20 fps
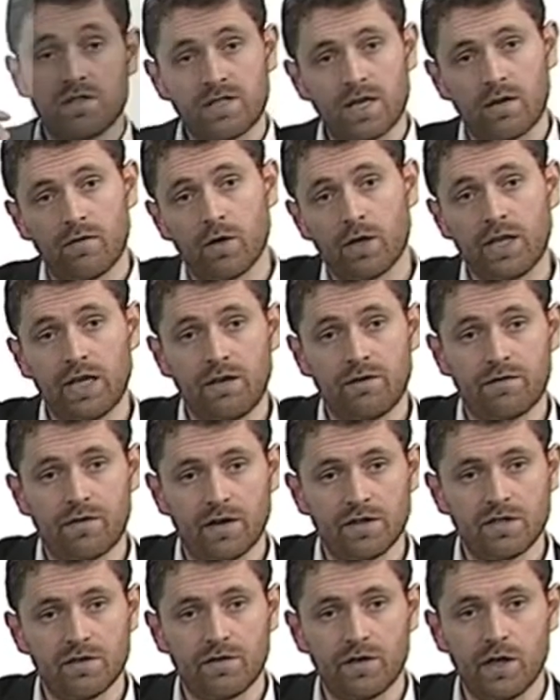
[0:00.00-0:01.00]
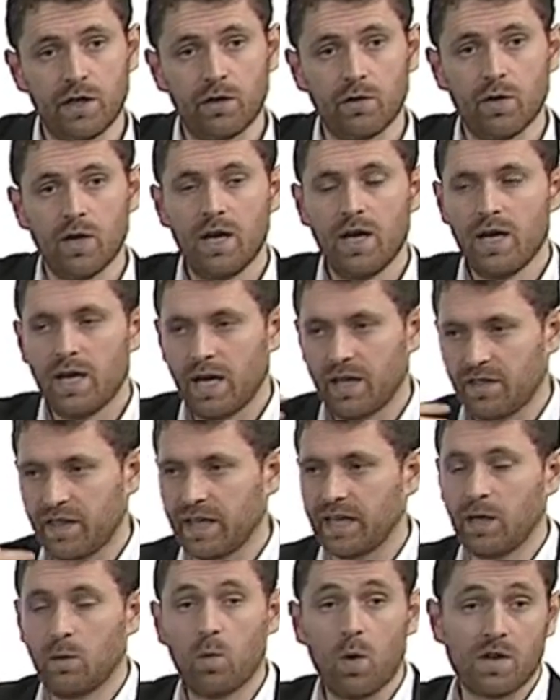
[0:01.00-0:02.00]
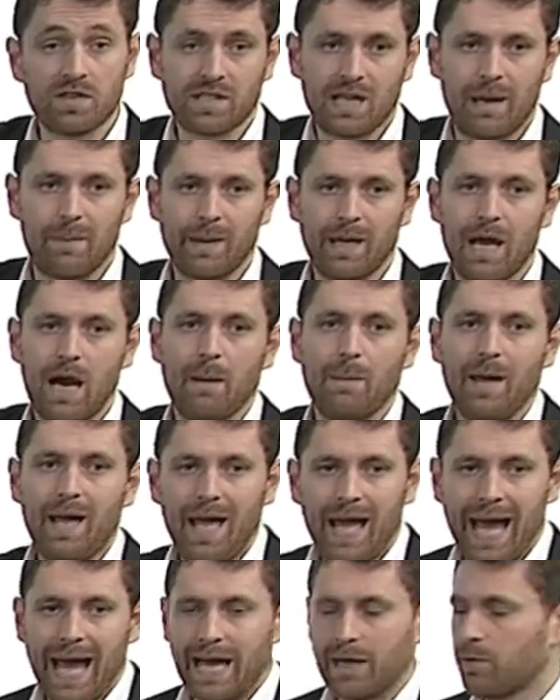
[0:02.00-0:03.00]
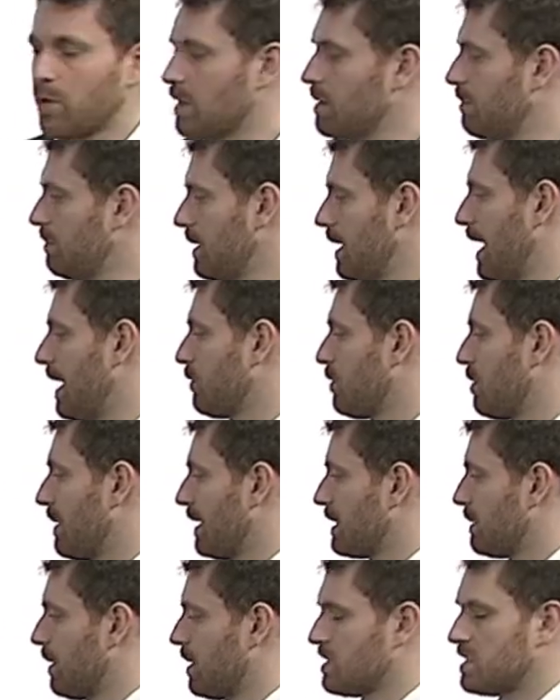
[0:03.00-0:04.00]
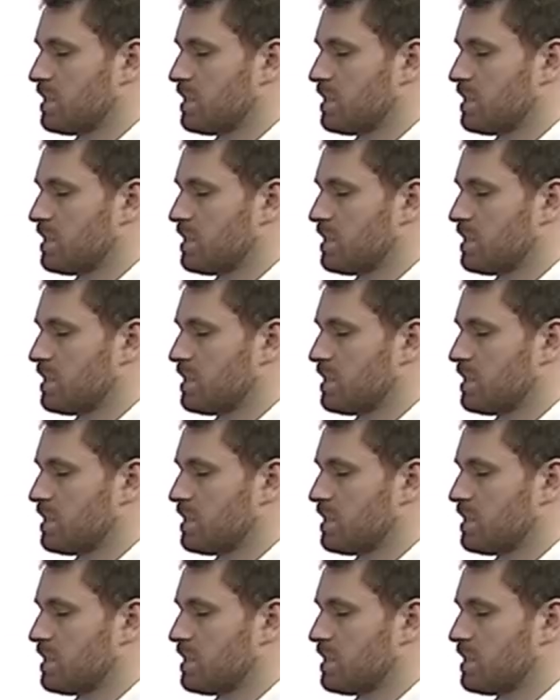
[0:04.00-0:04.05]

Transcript: of looking in front of you and thinking what's coming up, how do we make the most of